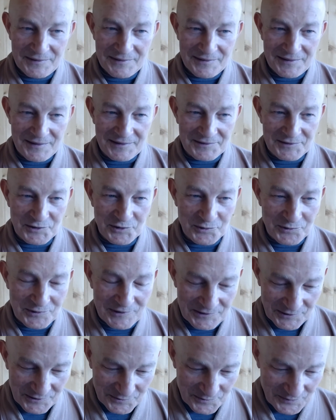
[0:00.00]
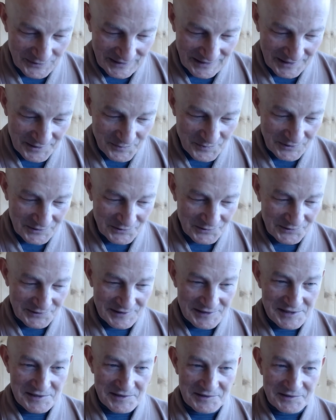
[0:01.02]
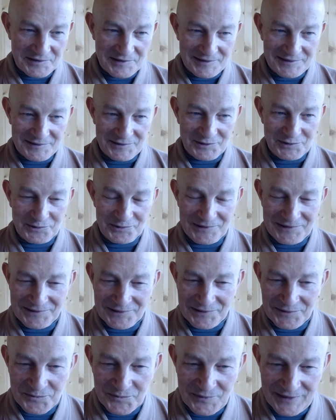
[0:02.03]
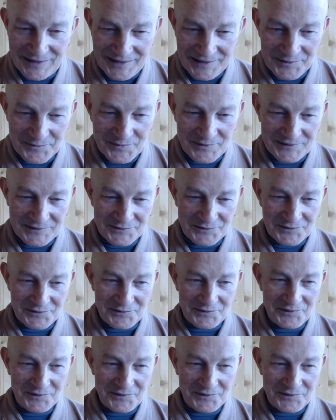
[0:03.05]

And you will not be able to eat, and you will not be able to